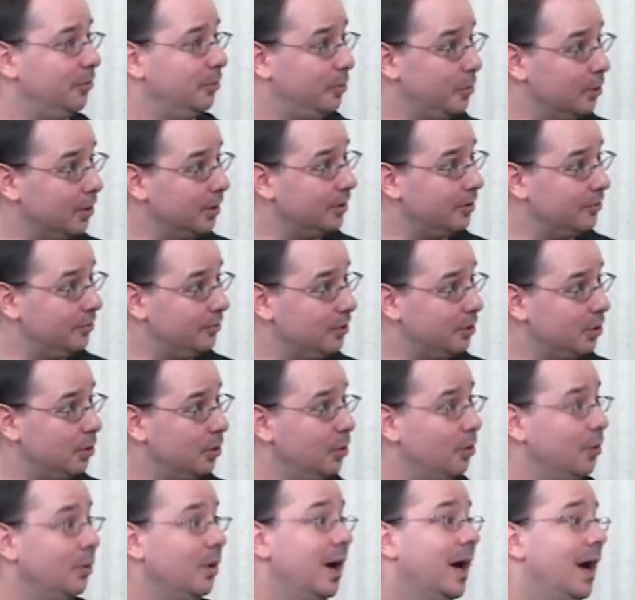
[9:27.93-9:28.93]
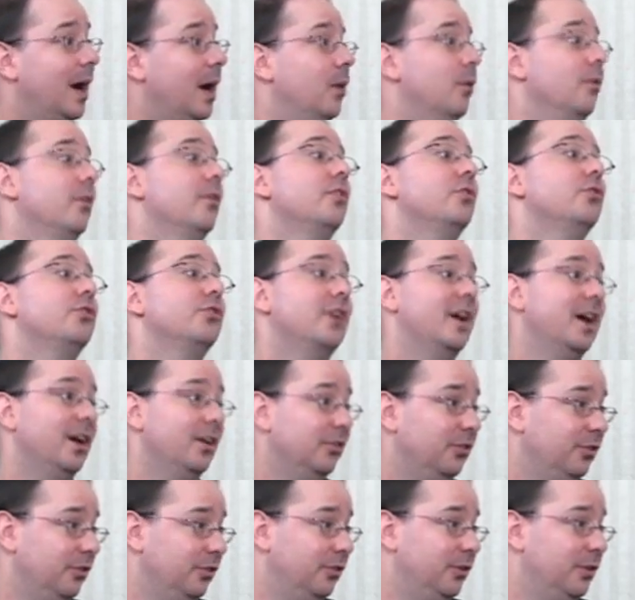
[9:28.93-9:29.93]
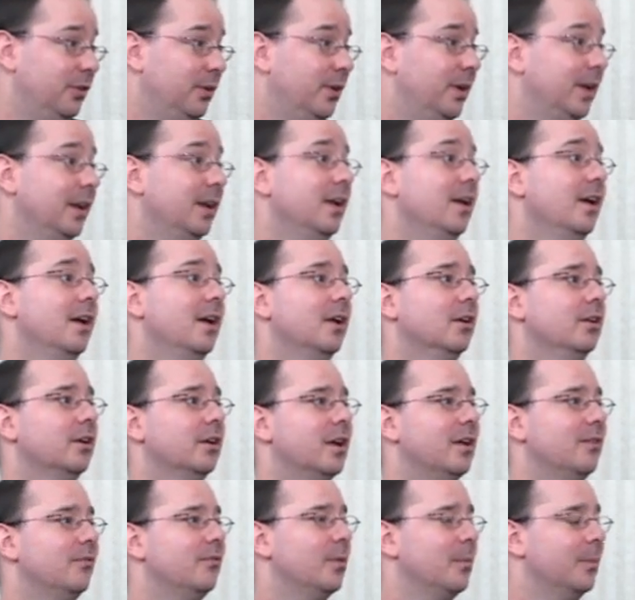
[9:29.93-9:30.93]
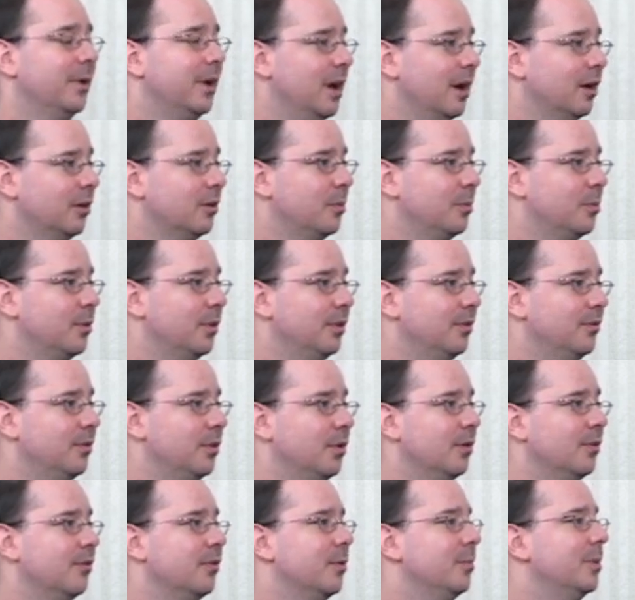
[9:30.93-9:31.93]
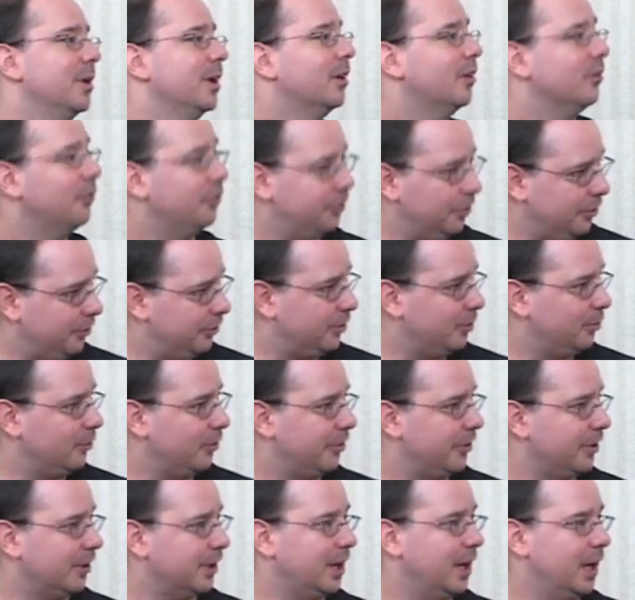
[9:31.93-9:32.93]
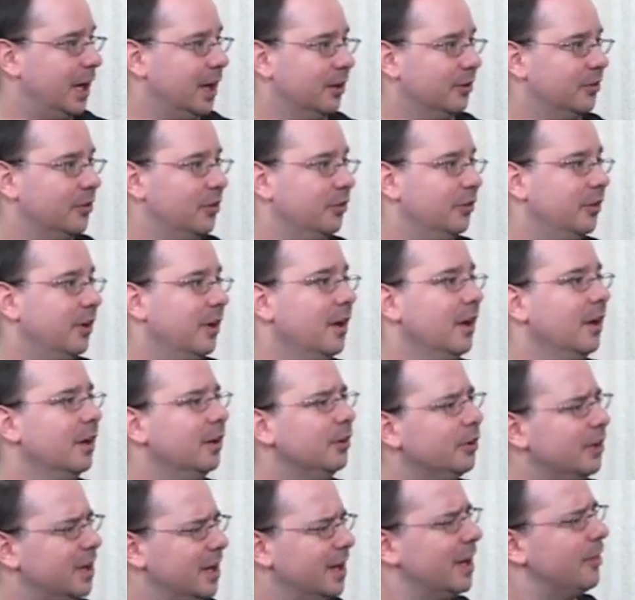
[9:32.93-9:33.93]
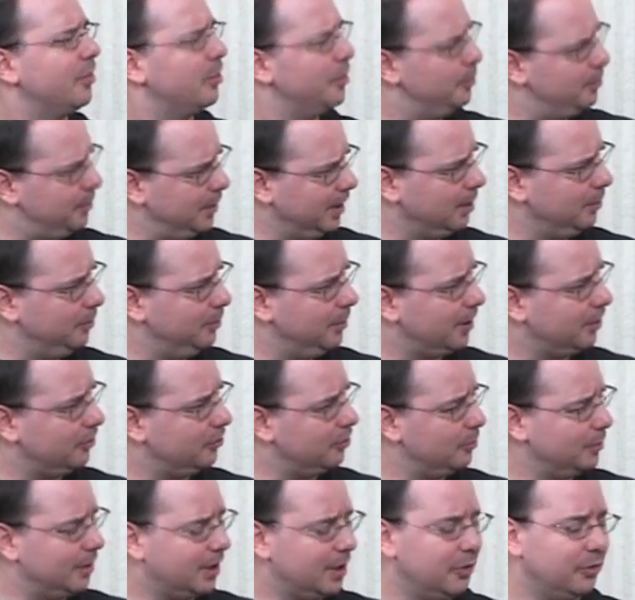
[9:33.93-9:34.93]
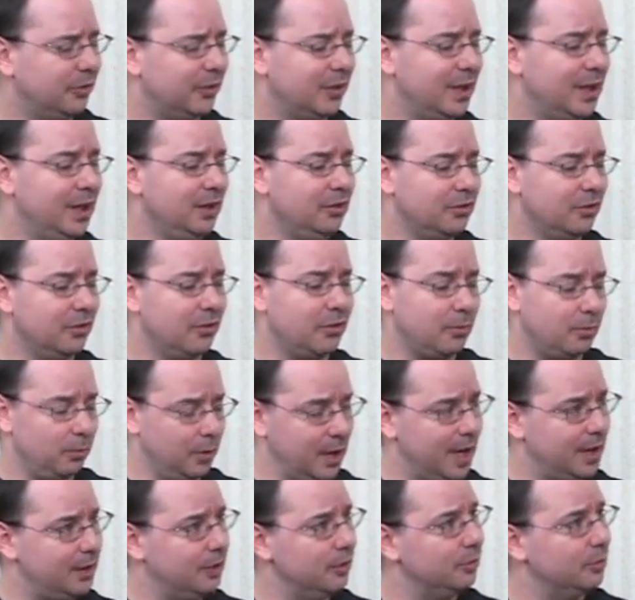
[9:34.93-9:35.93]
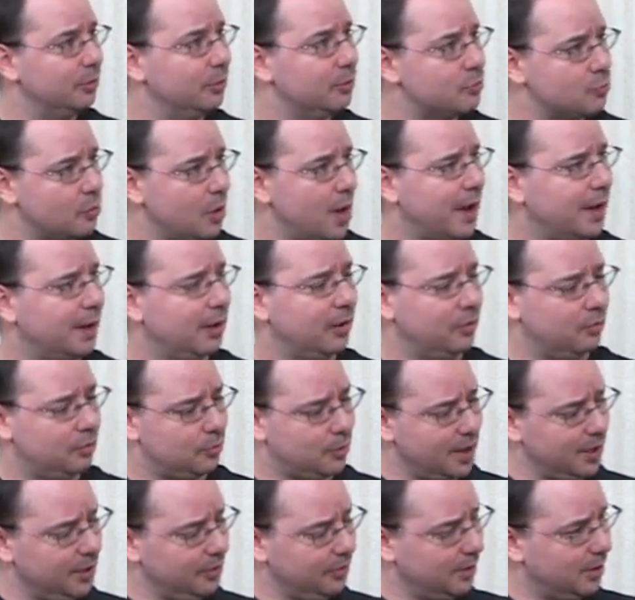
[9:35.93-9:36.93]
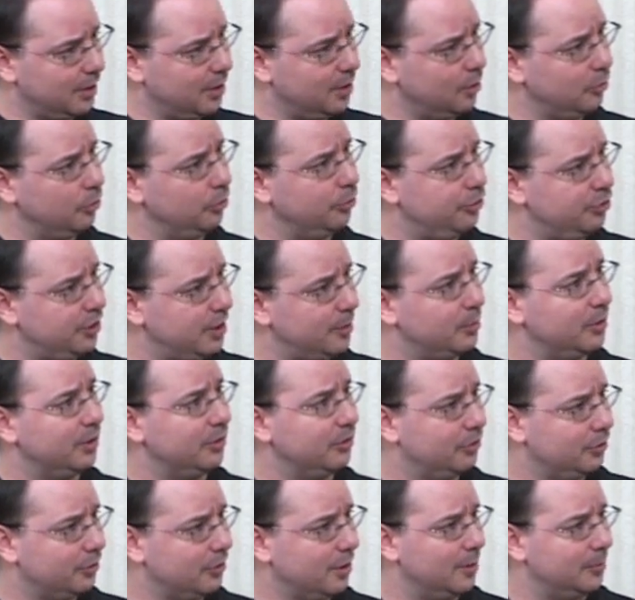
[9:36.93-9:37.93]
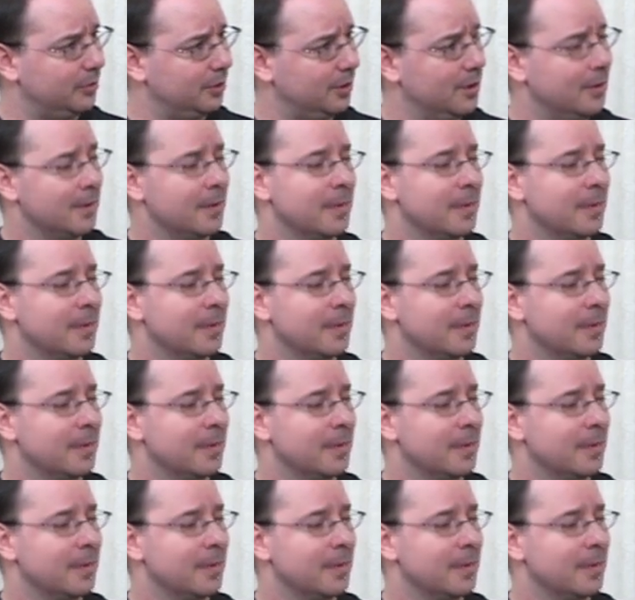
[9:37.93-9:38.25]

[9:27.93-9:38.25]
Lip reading: point of view, how their science is doing, looking from a character point of view, if they're being consistent with their characters, looking at the big picture, because each of the writers who's writing is writing their own separate script.